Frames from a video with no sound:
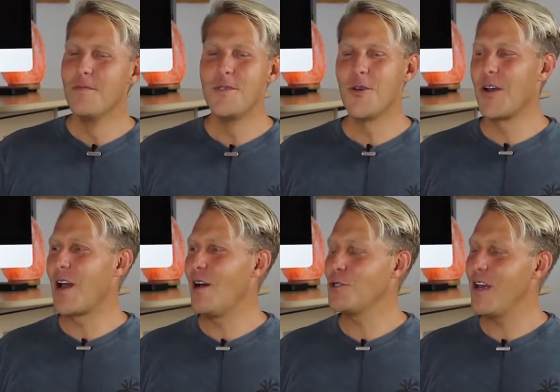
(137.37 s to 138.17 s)
So a
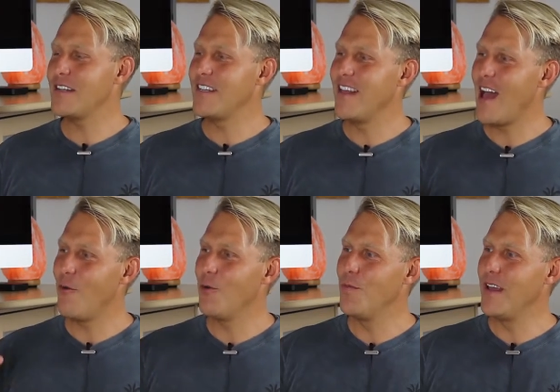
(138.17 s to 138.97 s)
contrast to that
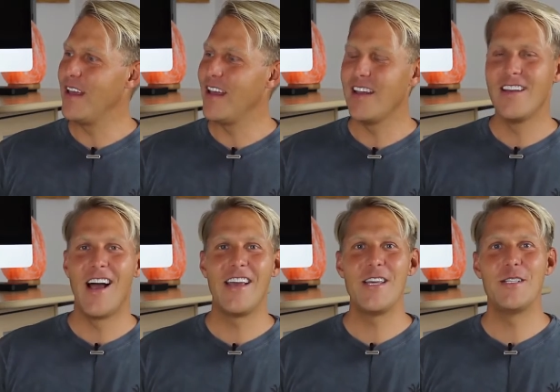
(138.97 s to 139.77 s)
would be
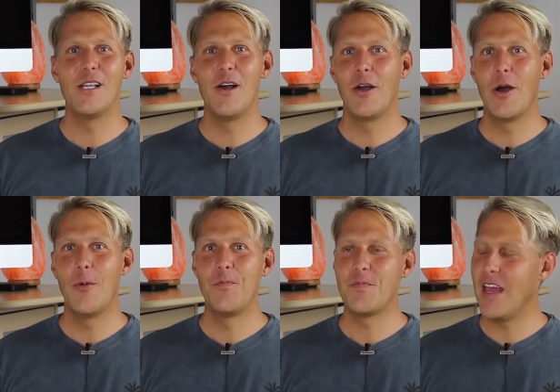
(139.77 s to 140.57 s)
Nike's
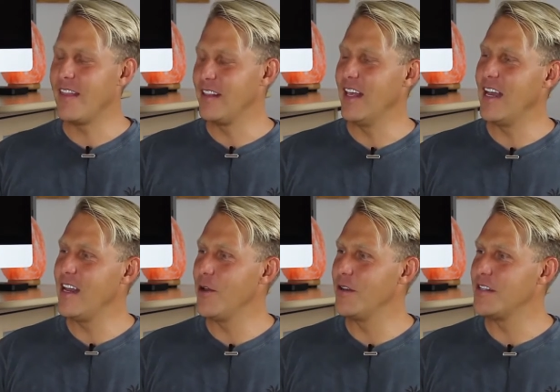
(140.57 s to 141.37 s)
logo, and the
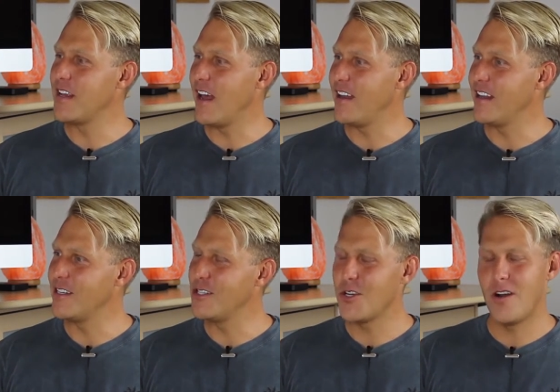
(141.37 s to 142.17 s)
lady who designed
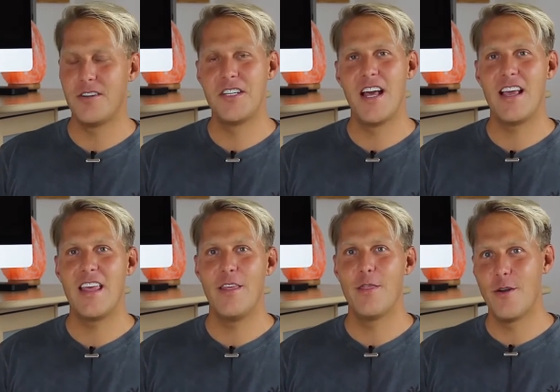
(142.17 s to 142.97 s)
it charged
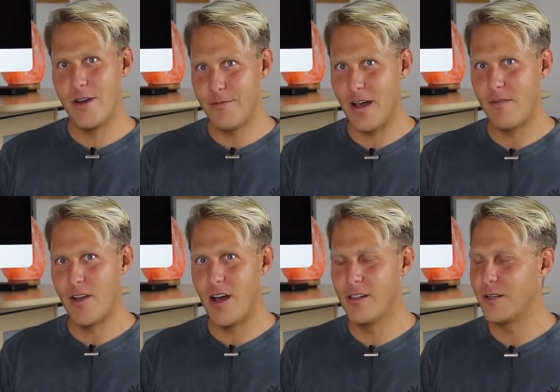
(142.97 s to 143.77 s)
Nike
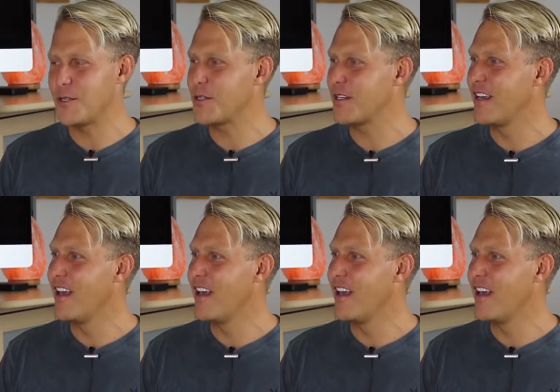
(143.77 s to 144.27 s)
$35